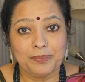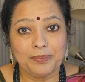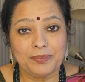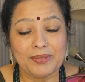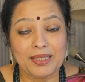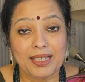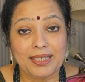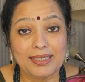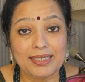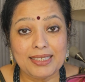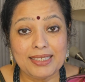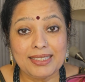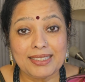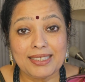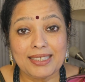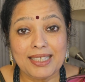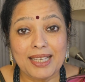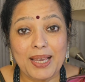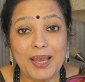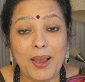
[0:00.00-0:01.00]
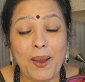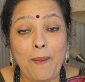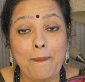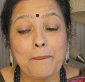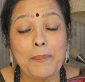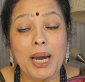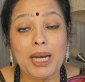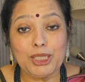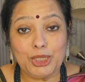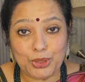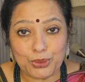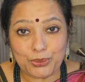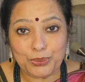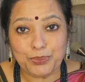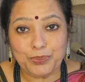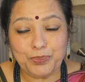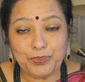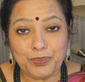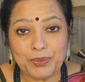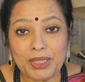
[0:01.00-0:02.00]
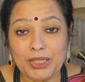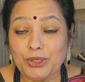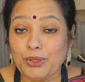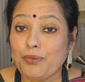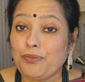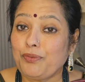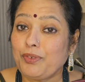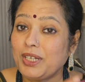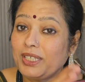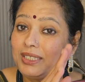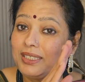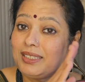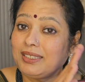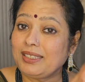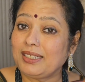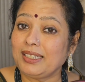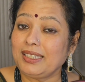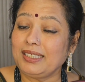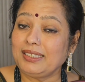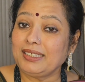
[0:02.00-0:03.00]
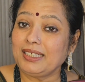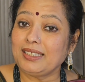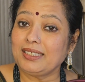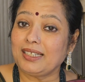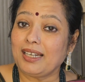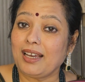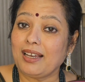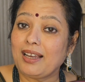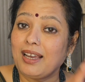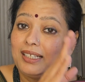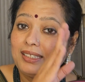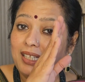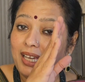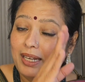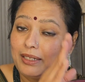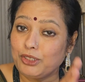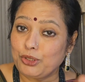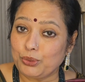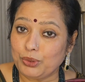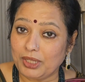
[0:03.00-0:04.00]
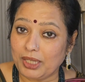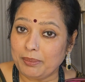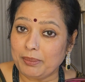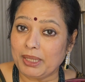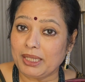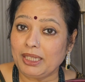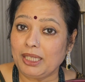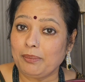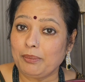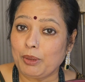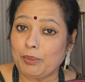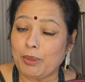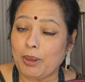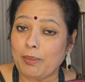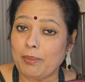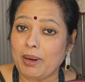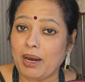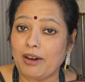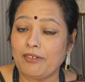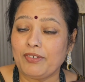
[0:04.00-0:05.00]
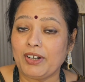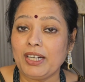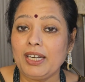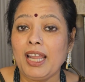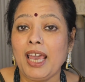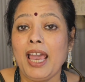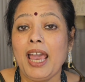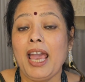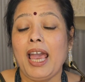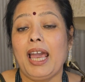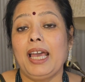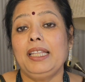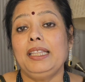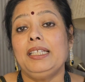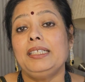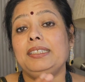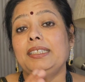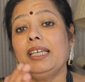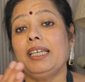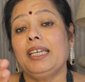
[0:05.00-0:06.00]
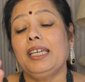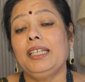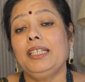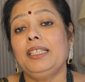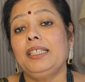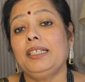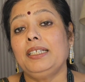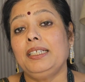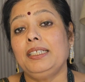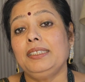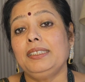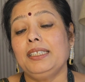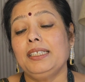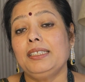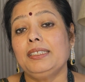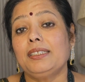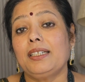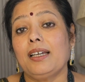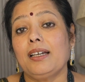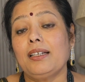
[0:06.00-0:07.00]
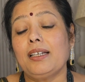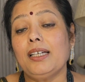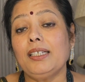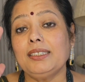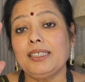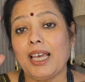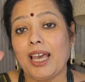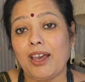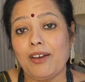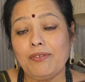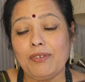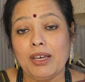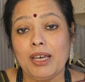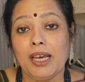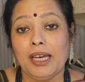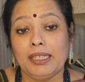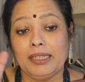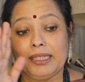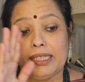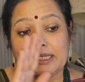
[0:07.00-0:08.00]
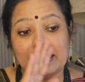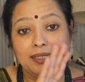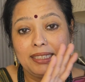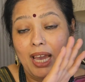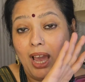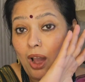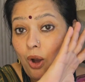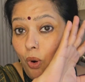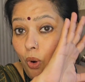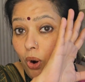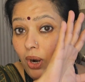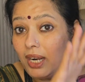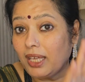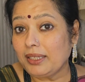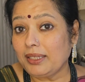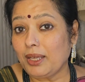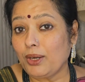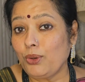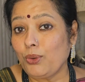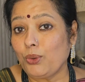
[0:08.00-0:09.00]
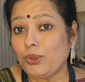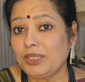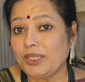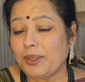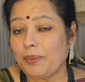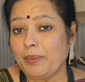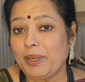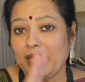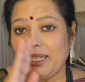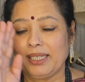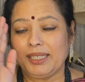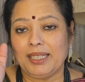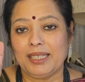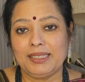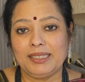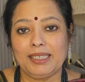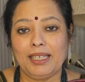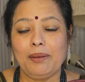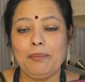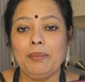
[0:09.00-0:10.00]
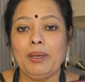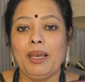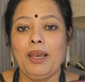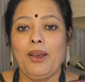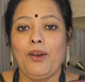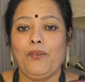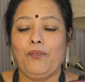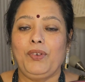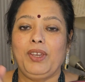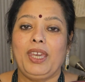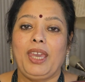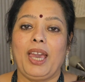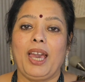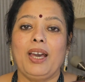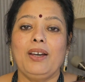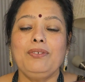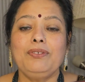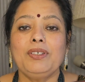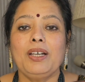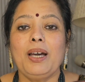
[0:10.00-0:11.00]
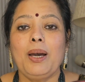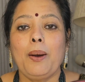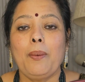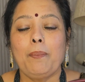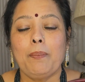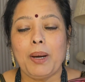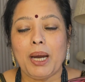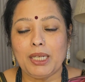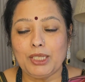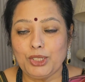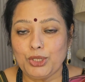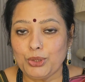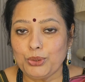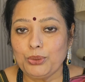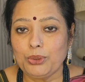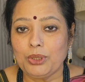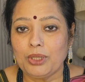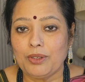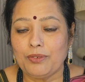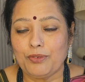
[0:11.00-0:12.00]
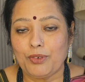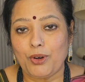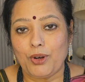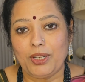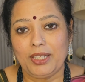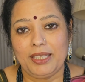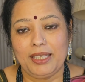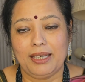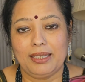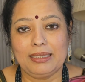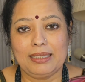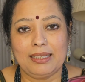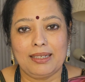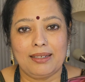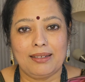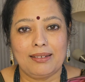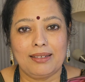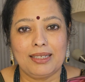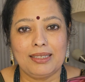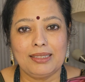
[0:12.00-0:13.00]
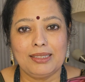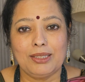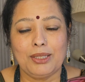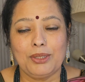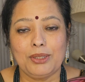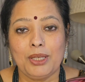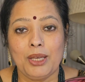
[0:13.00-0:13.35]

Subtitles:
That is Ma 2. So first 36 ragas had Shuddha Madhyama Ma 1, and the second 36 ragas have all other notes remaining the same. We have mark 2 for all the other ragas.